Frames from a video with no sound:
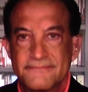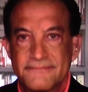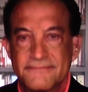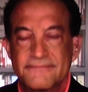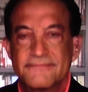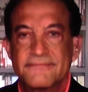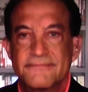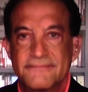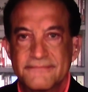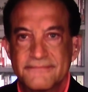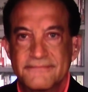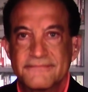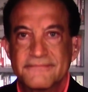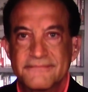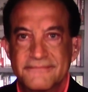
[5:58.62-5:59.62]

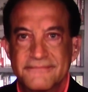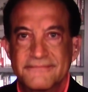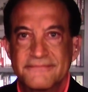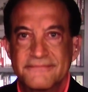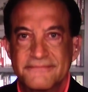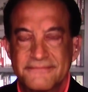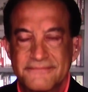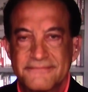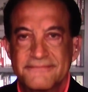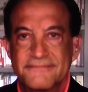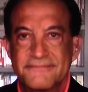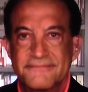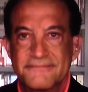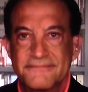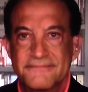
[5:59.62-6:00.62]

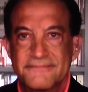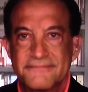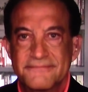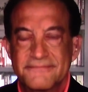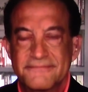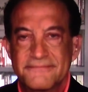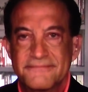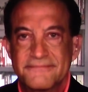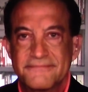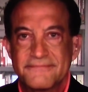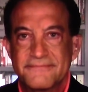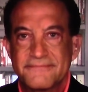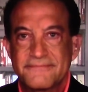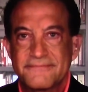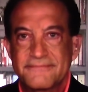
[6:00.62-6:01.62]

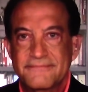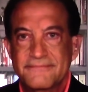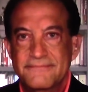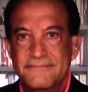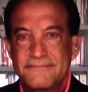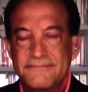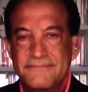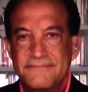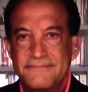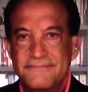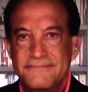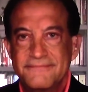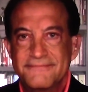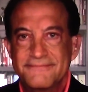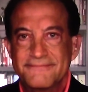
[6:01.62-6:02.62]

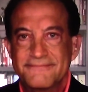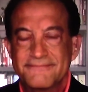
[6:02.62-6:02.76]
This person isn't speaking.